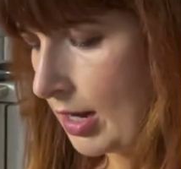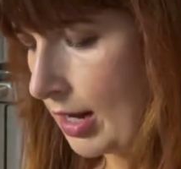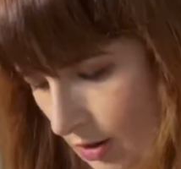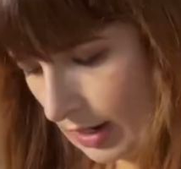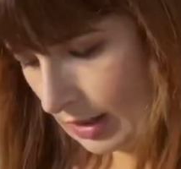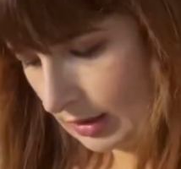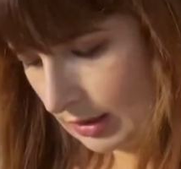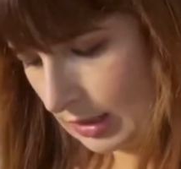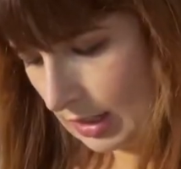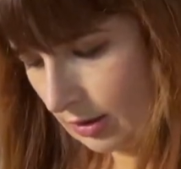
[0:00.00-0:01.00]
Okay, let's
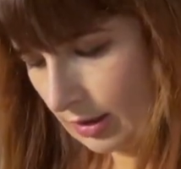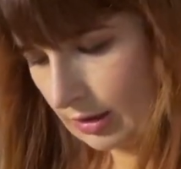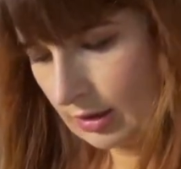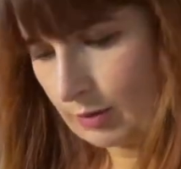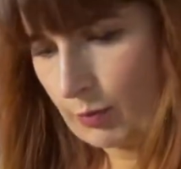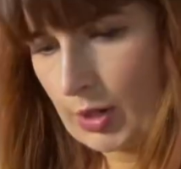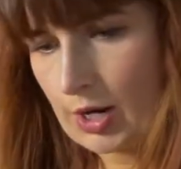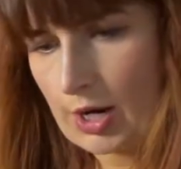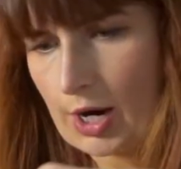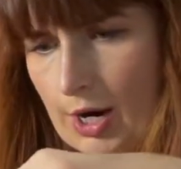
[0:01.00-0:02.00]
take a look at this
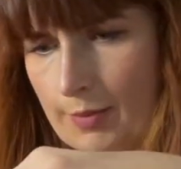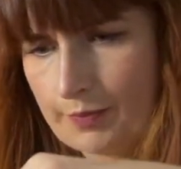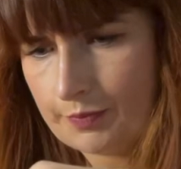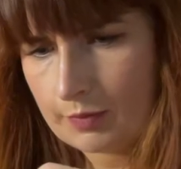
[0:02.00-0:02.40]
burger.